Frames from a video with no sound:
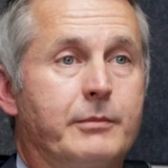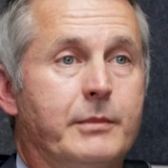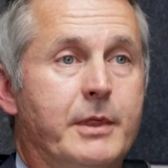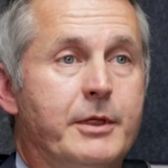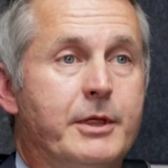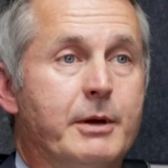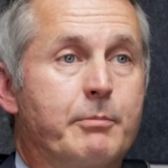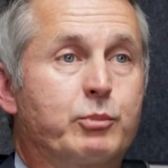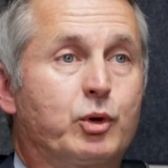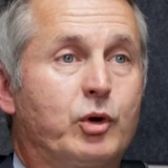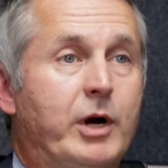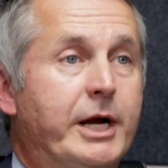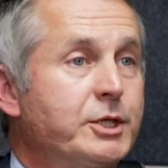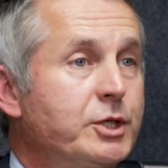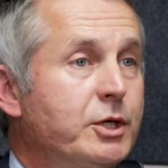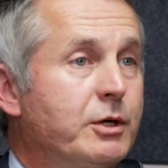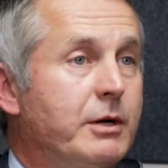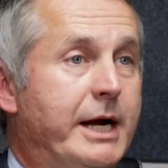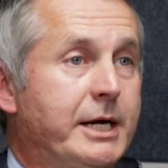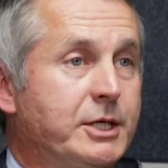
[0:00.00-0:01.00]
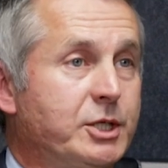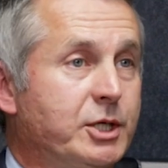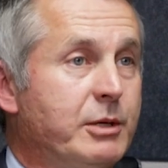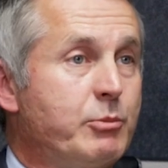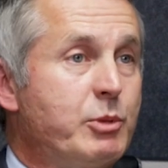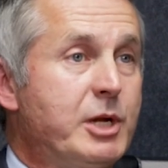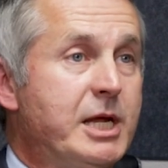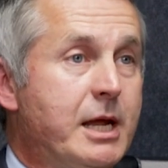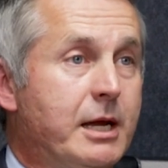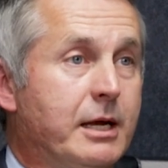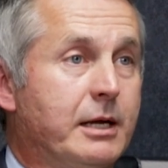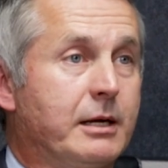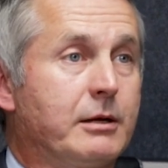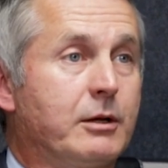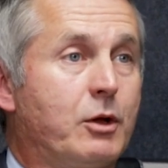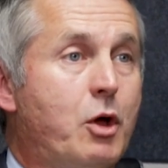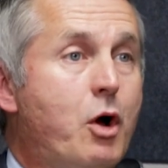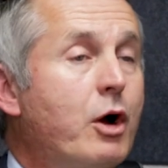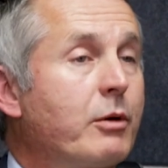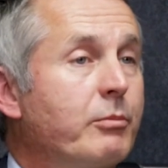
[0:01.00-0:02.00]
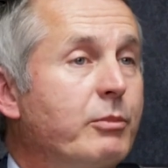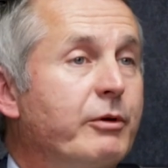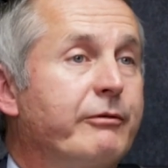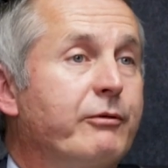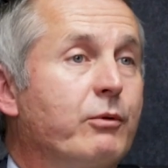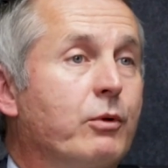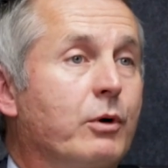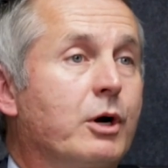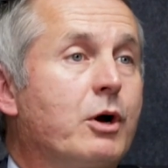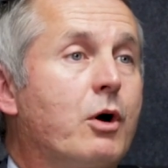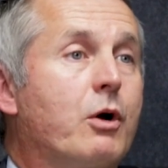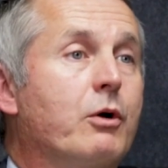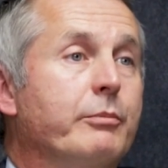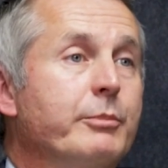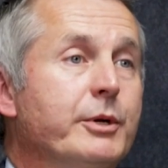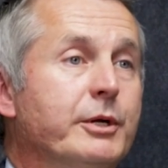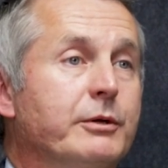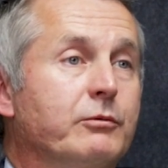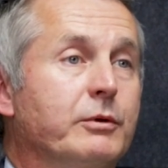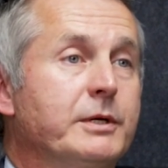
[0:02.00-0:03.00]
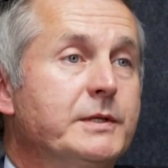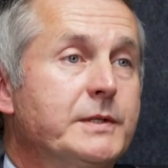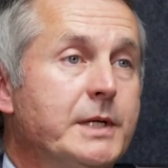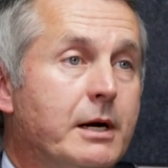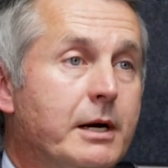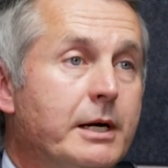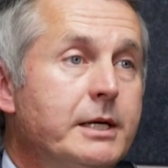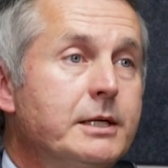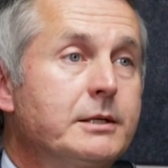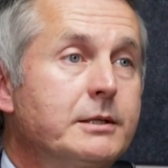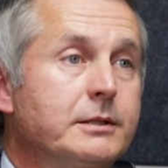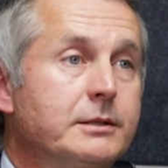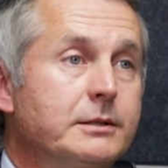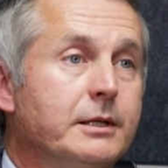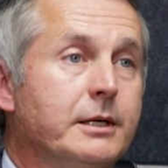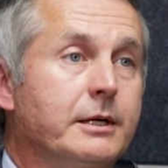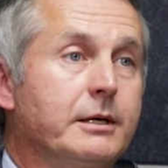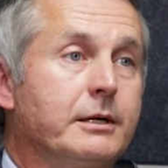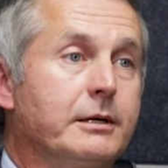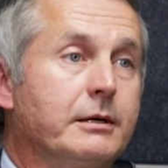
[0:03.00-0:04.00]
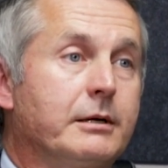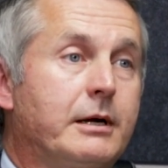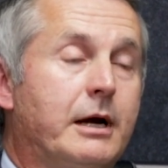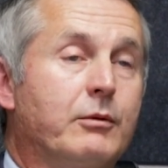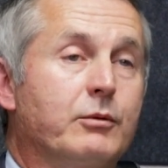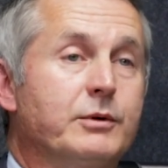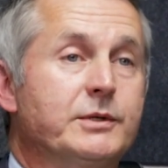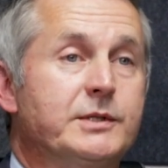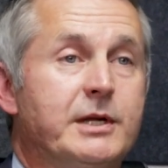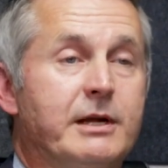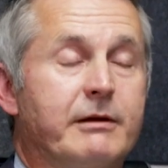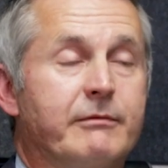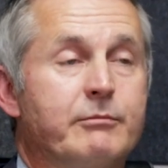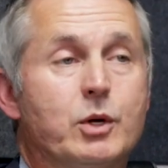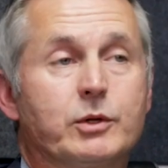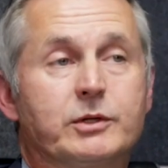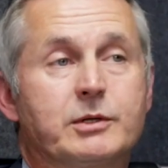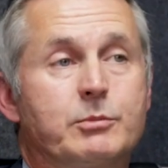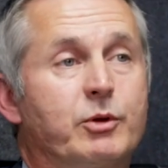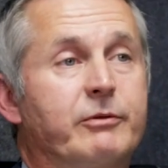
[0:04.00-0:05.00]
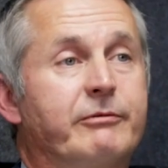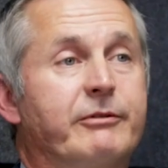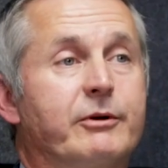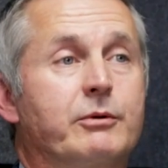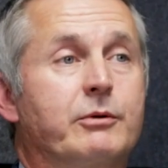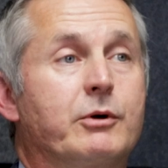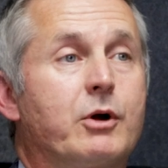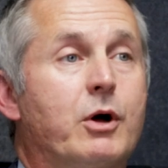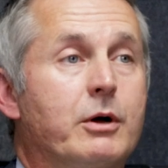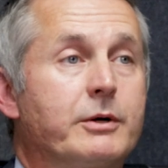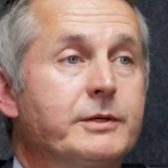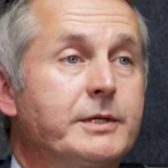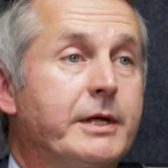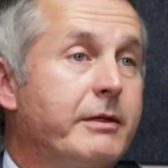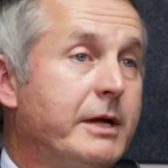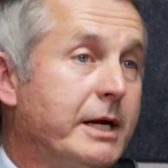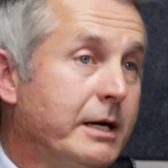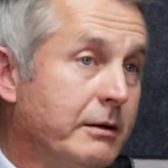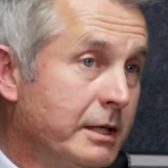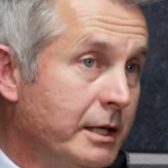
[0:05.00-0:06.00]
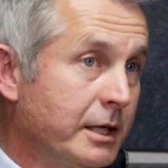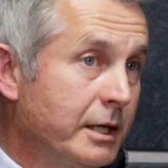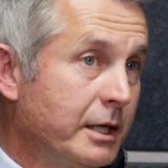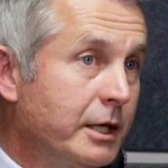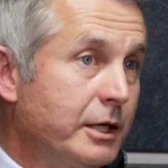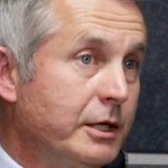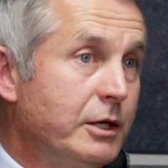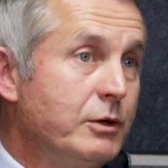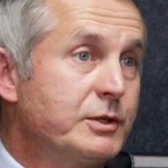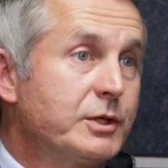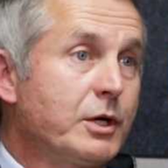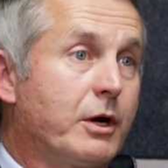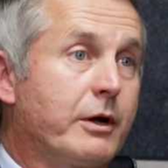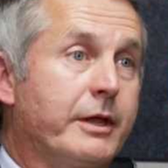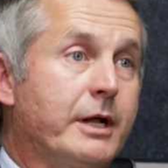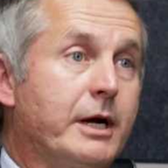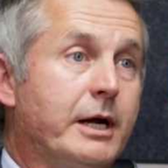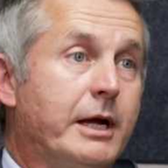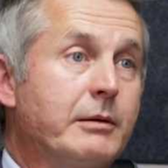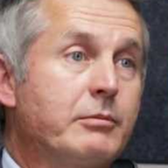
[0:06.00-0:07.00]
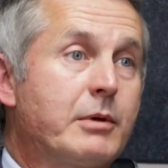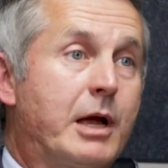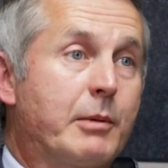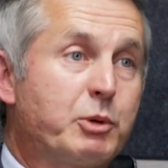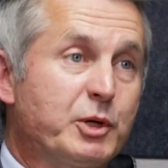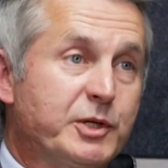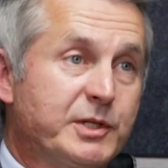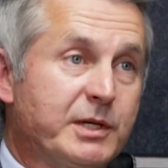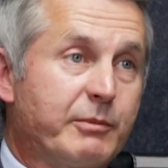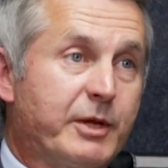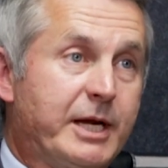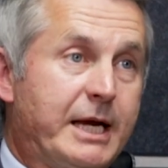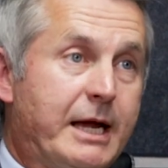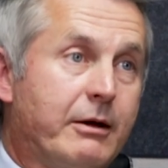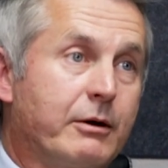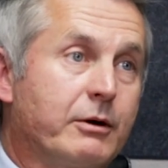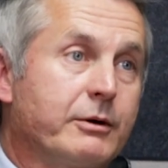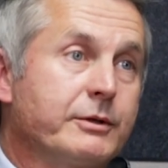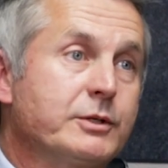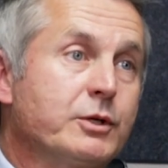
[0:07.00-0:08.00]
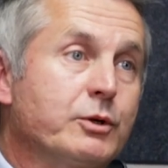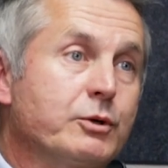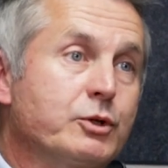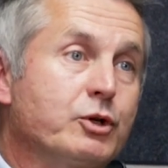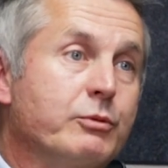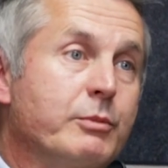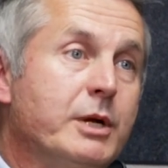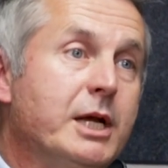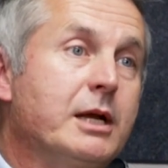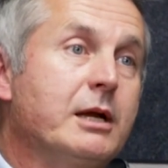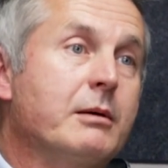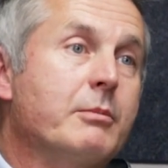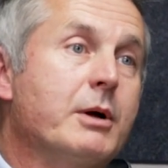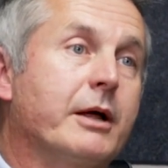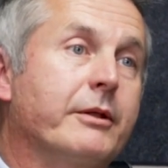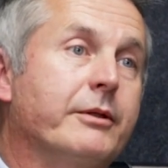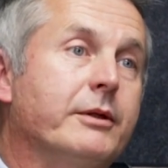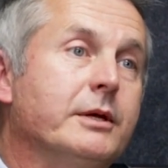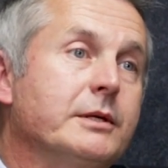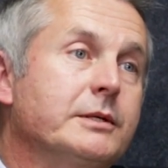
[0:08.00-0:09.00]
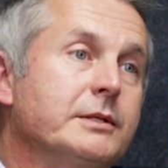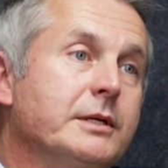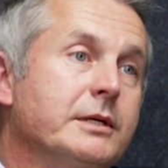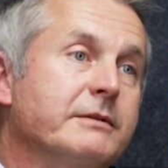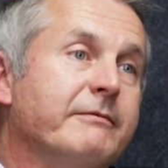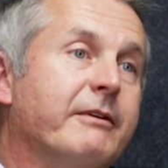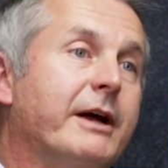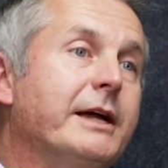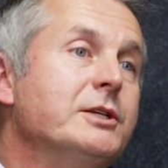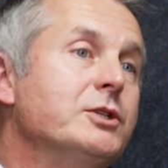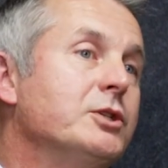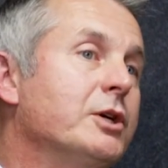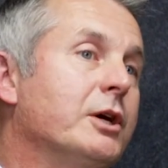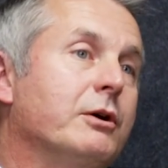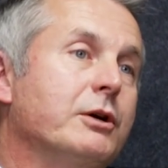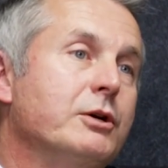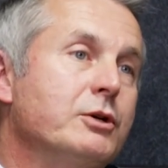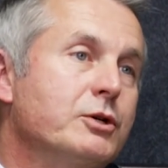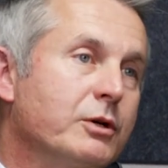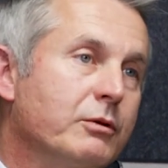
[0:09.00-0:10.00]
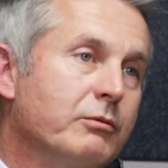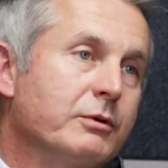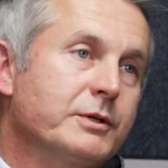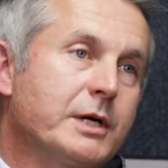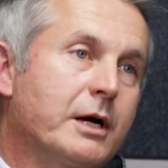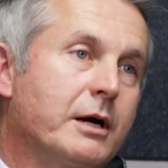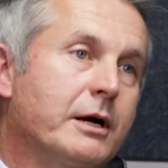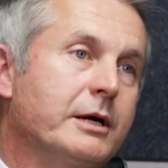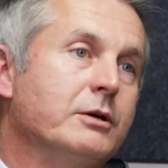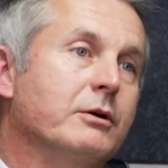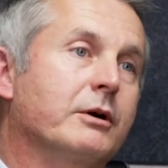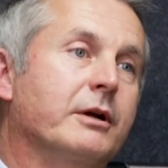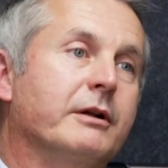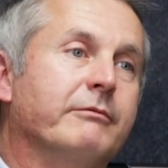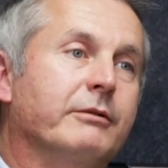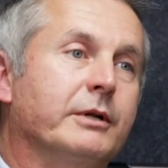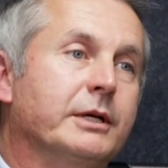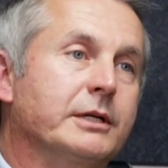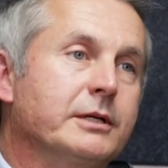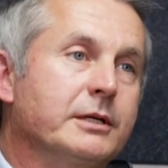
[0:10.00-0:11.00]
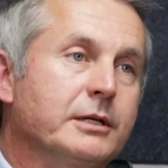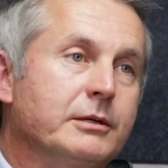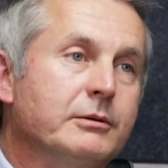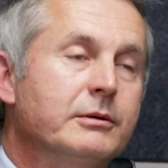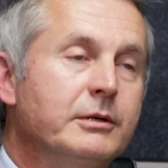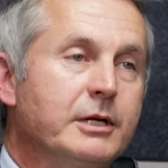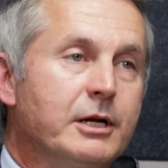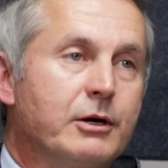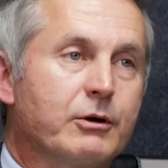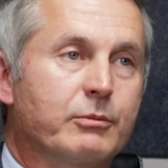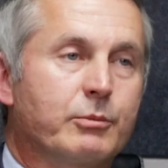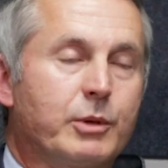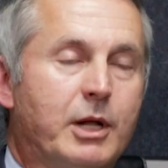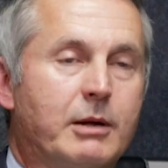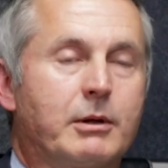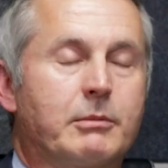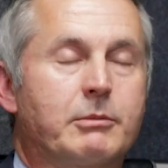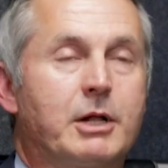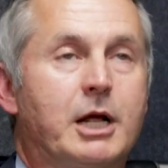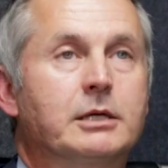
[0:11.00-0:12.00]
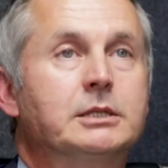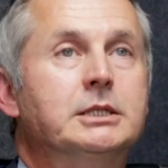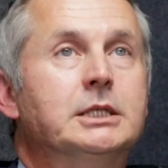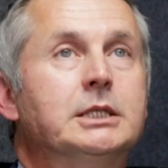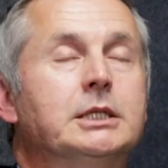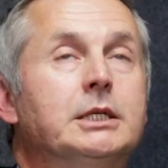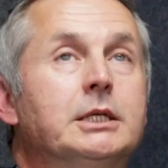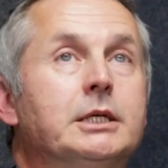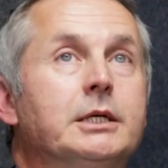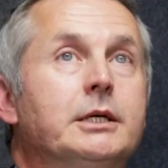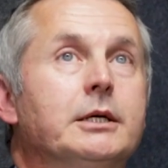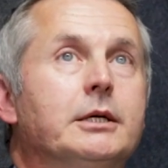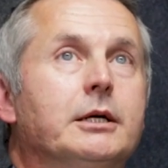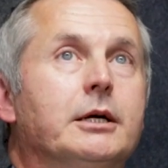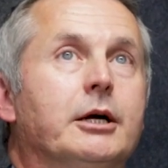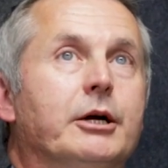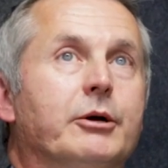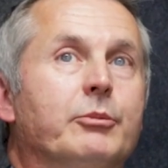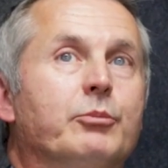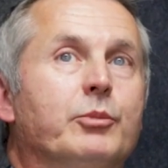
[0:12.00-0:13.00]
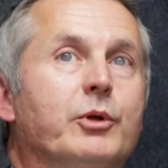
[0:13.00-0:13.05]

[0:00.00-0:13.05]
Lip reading: The pressure actually began long before Goldman resigned. I received multiple phone calls. I think you saw that I put something out on social media about this. As vice chair, you should resign. You're conflicted, blah, blah, blah.